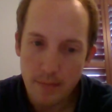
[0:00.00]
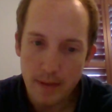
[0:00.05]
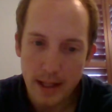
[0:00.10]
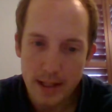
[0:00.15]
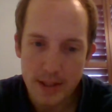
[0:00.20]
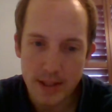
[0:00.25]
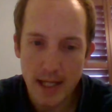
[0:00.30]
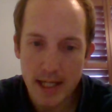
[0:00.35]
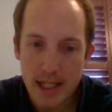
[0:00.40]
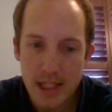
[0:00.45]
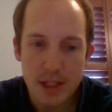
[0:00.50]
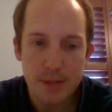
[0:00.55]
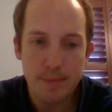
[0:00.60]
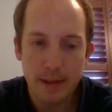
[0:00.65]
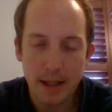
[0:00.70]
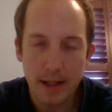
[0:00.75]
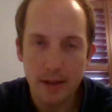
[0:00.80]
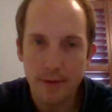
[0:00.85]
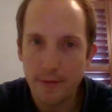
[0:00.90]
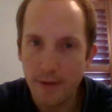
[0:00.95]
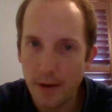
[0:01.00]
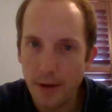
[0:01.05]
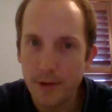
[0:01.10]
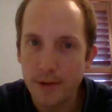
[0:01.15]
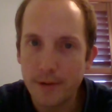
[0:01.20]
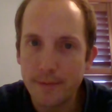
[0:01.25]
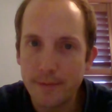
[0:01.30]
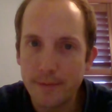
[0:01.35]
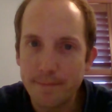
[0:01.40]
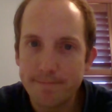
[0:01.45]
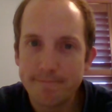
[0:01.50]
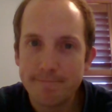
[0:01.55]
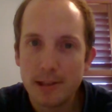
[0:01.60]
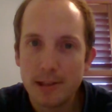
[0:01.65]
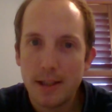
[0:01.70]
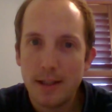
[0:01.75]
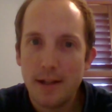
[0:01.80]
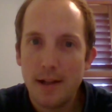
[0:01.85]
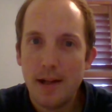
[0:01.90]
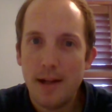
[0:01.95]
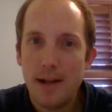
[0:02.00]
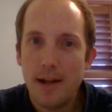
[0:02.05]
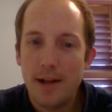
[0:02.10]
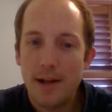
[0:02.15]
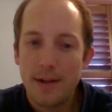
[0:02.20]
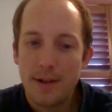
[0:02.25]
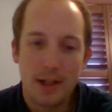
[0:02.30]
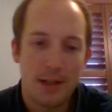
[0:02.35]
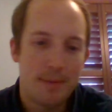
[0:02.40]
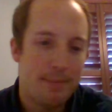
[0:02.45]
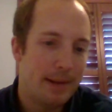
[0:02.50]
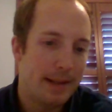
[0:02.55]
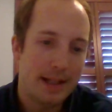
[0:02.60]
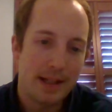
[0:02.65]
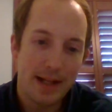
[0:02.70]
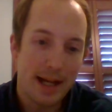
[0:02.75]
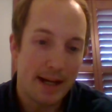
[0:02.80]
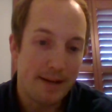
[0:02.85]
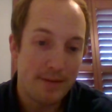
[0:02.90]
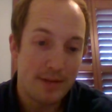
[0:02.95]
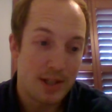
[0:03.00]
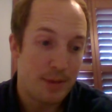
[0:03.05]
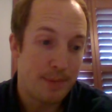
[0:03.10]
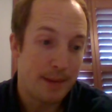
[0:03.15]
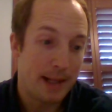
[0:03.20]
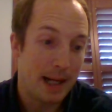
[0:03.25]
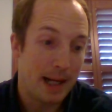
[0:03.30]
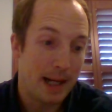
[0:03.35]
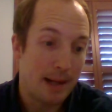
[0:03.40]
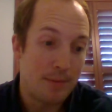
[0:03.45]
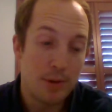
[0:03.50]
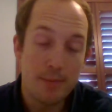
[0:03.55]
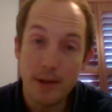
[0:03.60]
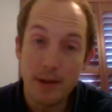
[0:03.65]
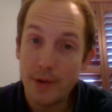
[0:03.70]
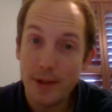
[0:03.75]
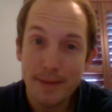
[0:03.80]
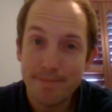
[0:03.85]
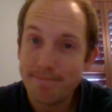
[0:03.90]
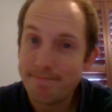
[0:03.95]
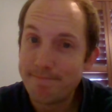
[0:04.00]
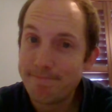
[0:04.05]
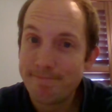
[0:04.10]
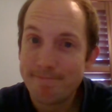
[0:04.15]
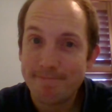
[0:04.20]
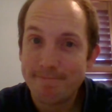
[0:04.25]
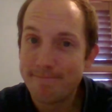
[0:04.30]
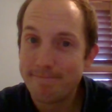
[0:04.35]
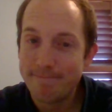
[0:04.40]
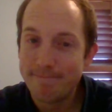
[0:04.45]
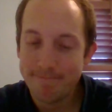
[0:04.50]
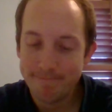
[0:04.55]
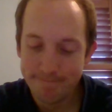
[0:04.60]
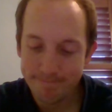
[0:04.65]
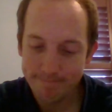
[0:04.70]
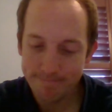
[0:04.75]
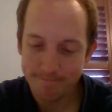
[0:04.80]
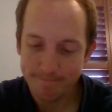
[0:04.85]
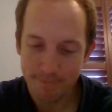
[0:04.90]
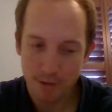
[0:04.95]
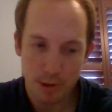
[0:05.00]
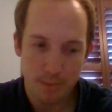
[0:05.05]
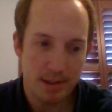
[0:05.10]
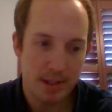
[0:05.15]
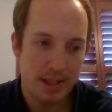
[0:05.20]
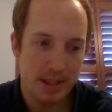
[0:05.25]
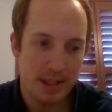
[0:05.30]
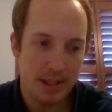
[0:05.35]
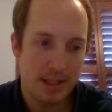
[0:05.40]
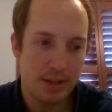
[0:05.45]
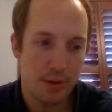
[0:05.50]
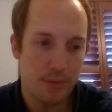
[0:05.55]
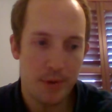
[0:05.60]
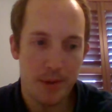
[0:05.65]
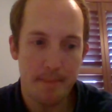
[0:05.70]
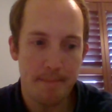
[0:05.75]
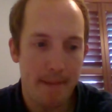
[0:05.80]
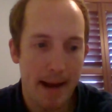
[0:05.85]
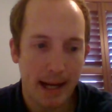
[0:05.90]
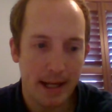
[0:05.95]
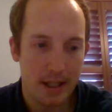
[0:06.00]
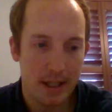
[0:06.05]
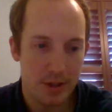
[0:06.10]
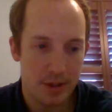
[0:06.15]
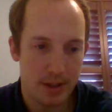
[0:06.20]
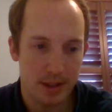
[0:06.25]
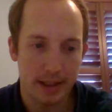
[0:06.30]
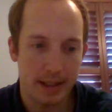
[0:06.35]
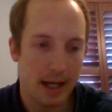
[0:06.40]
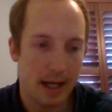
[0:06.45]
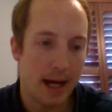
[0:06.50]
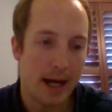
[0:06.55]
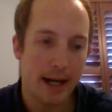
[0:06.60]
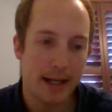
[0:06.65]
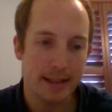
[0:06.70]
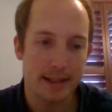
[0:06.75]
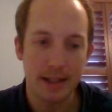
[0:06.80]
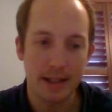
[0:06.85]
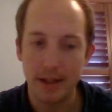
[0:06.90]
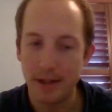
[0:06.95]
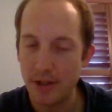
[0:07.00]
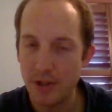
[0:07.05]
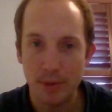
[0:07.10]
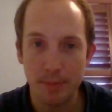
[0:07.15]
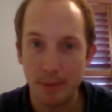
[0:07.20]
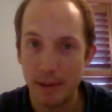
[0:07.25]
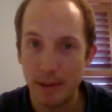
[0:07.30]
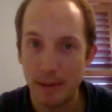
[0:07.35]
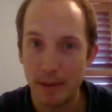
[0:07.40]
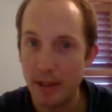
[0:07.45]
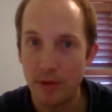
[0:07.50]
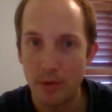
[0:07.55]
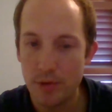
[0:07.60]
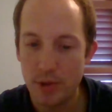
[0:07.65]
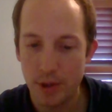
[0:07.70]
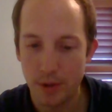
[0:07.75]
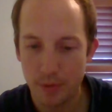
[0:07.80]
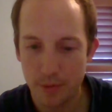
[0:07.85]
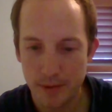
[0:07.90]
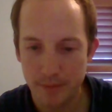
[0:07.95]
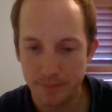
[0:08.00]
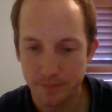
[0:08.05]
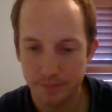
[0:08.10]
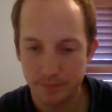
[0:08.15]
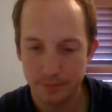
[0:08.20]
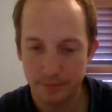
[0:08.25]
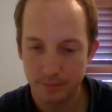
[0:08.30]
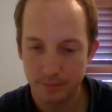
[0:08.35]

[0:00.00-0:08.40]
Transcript: as a husband and a father. Could it be that David just became too busy to manage and to guide and to discipline his own children?